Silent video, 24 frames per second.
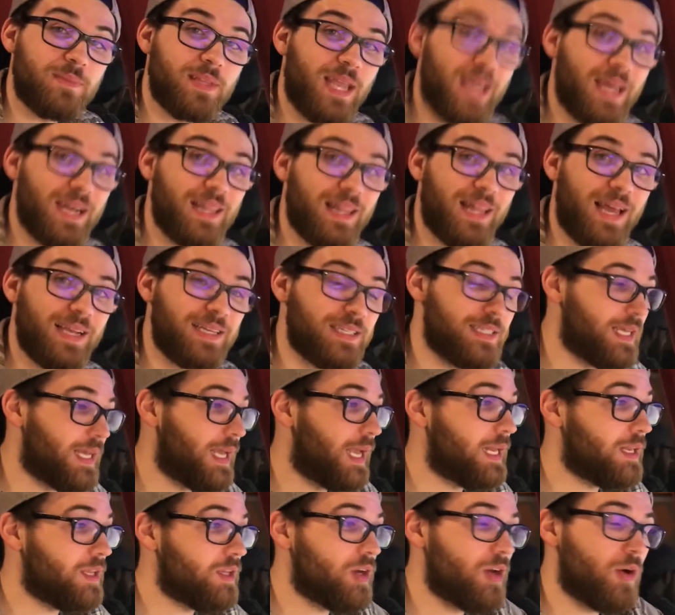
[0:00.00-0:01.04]
And I liked it.
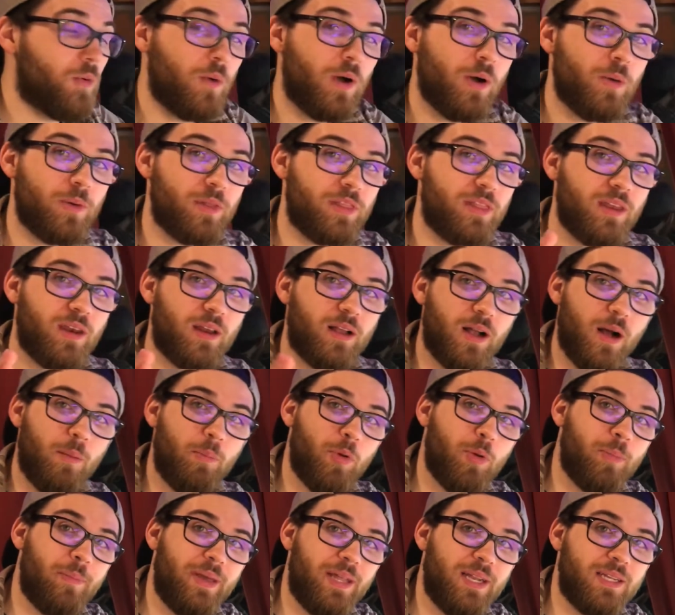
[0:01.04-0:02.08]
And you know what? Within a
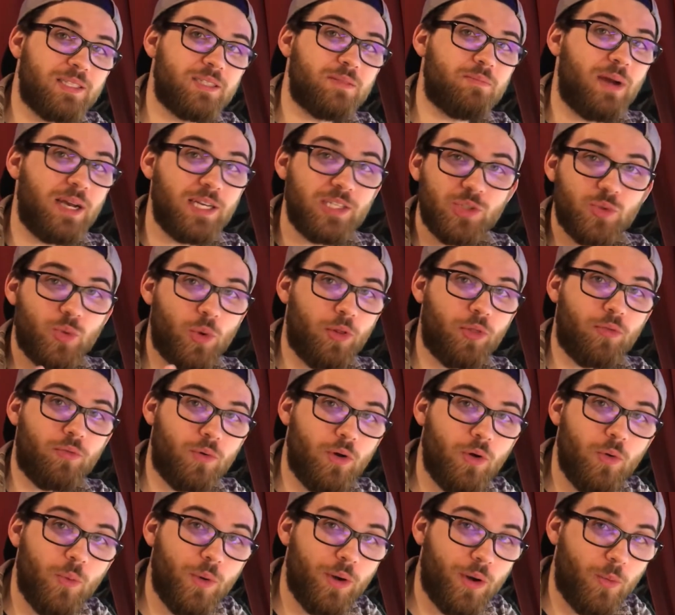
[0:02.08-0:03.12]
couple minutes, my sore
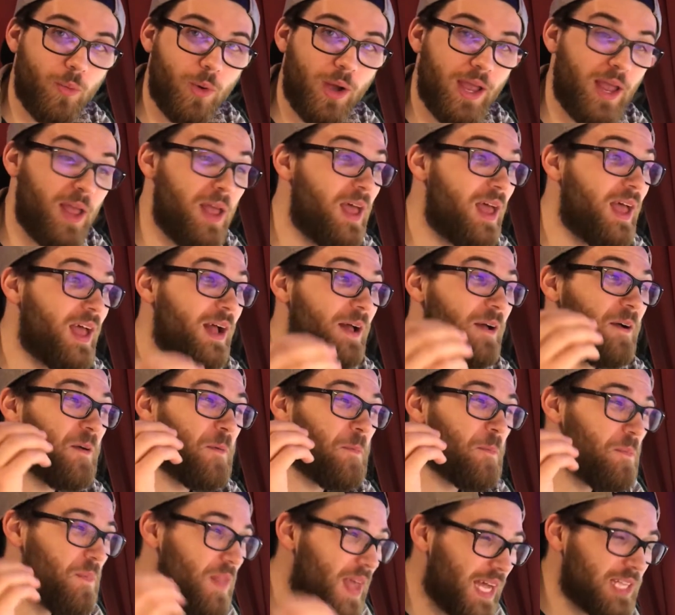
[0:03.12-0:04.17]
throat went away.
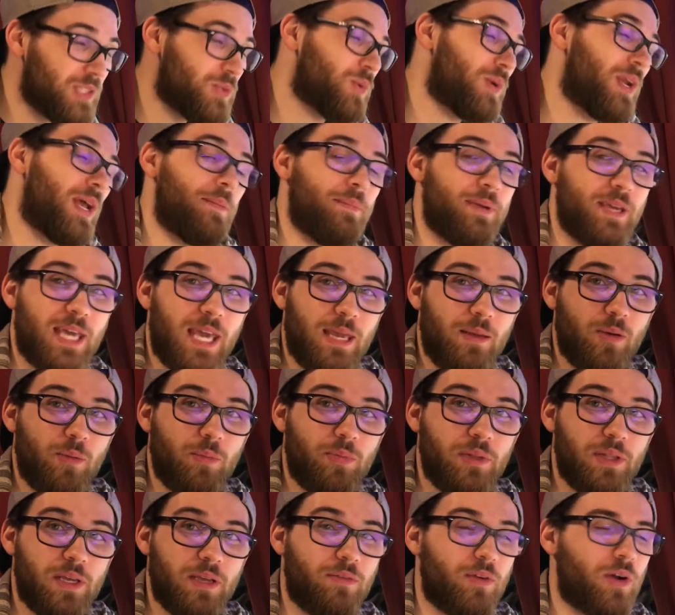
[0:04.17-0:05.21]
That's when I became a
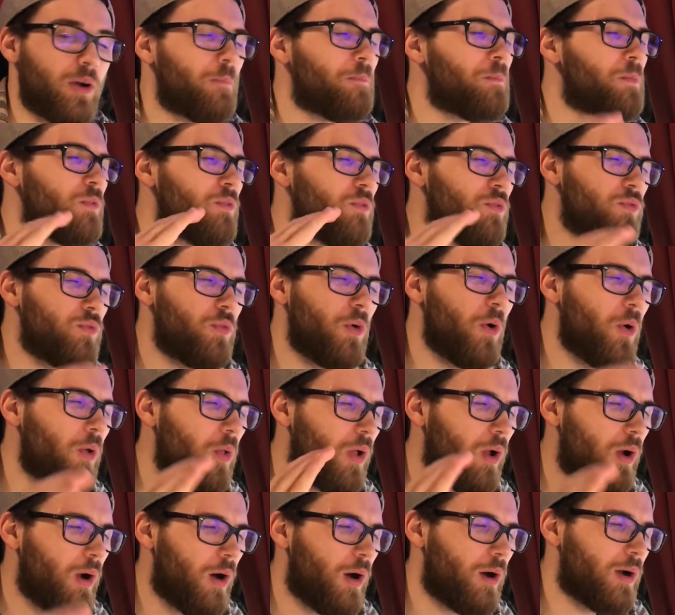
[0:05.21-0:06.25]
believer
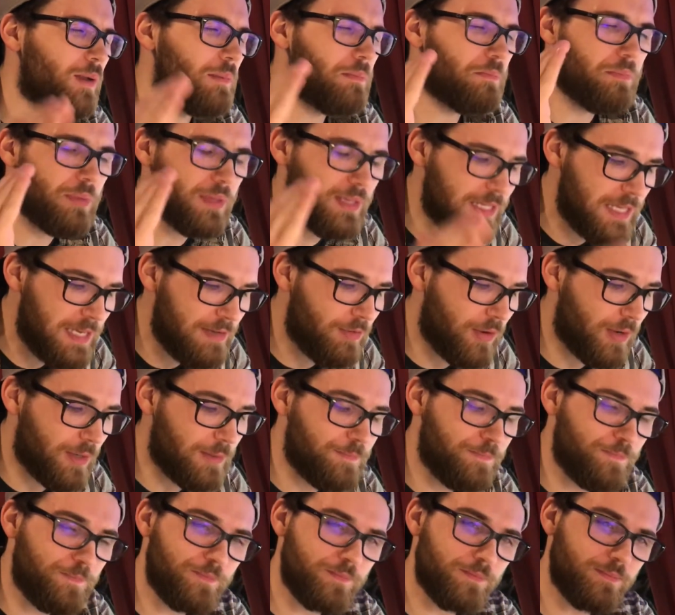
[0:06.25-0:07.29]
full-hearted believer.
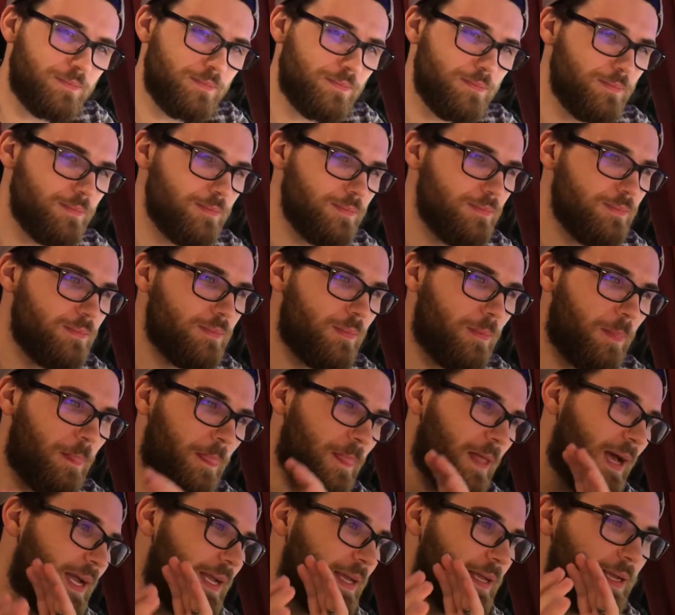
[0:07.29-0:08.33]

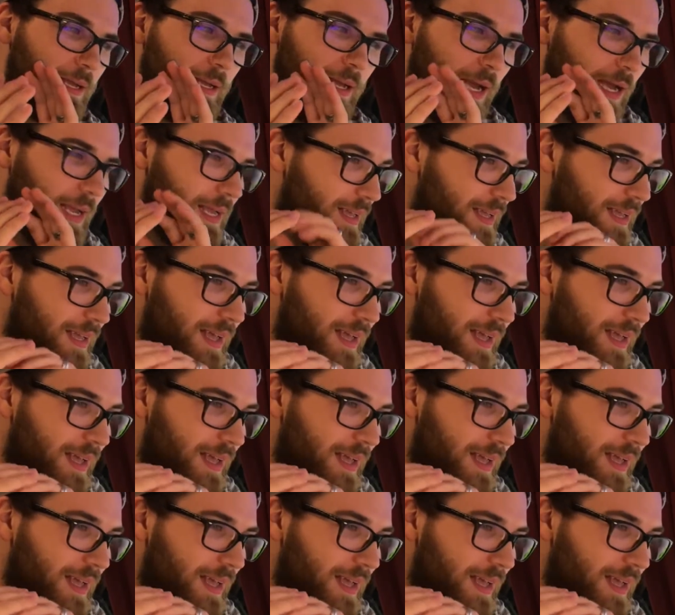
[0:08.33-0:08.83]
I, I